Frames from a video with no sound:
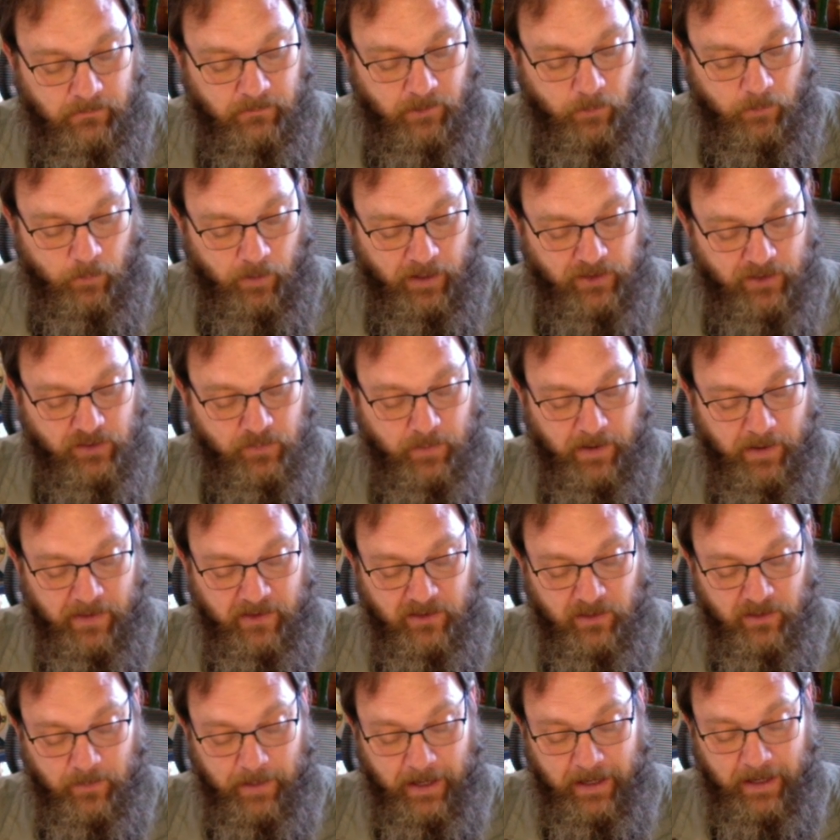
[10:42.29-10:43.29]
from which, by the
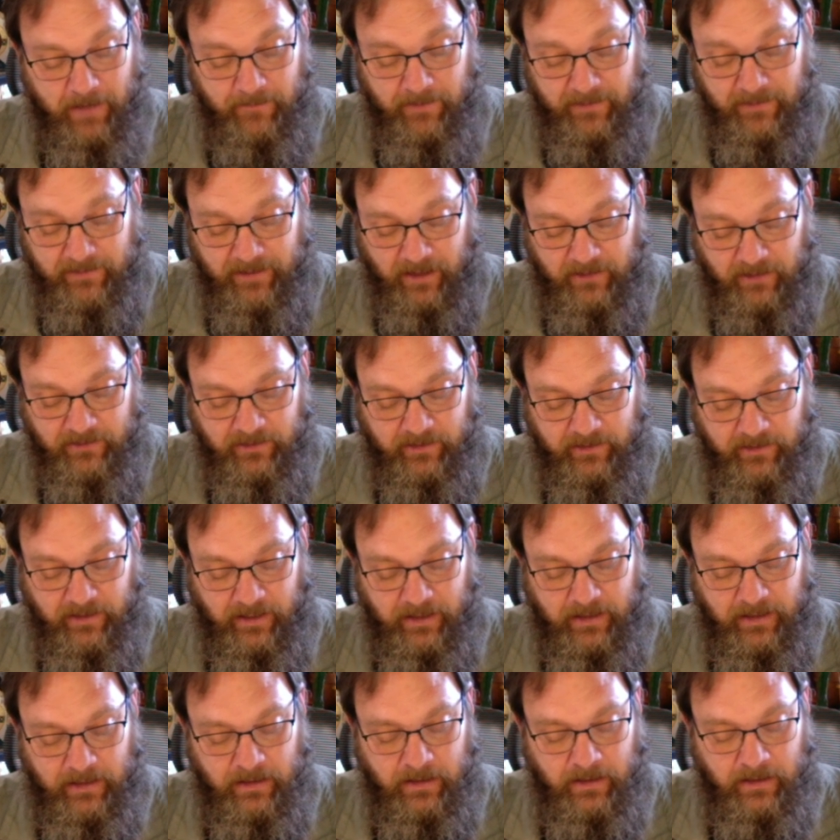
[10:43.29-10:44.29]
demand of
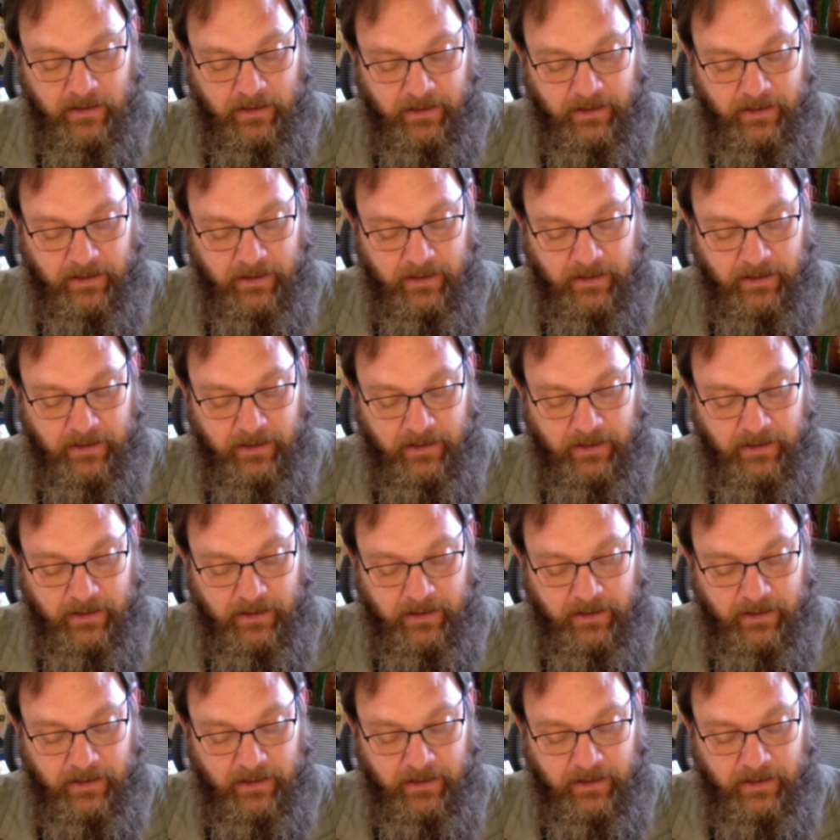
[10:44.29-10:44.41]
necessity,